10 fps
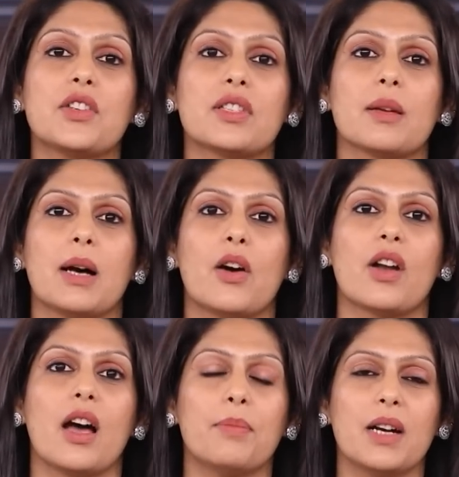Rajya Sabha
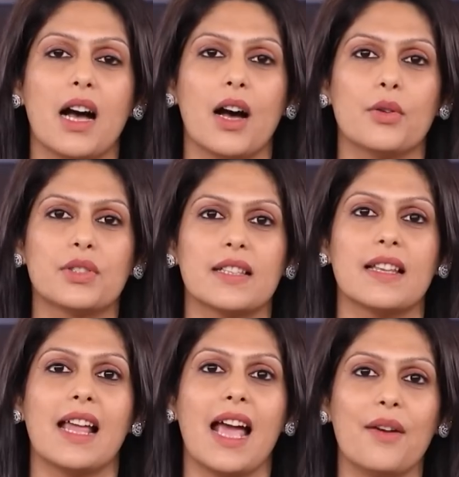or upper house
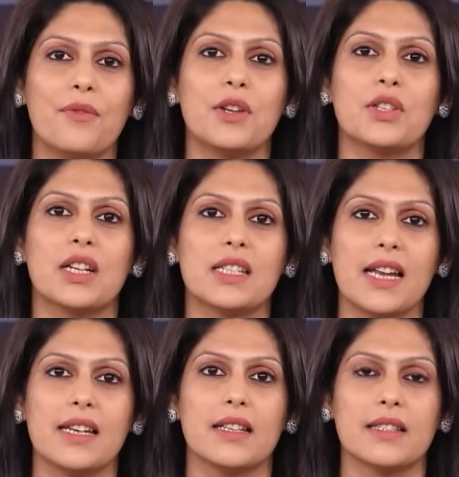has an average
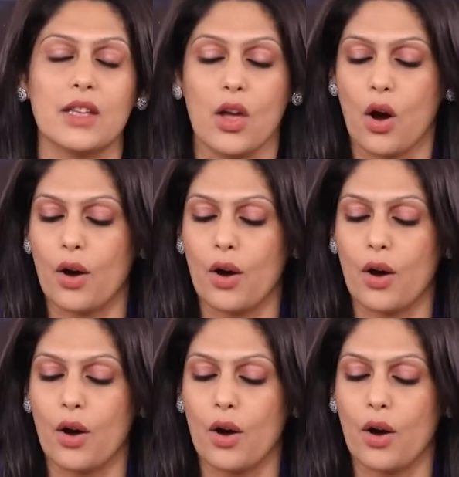attendance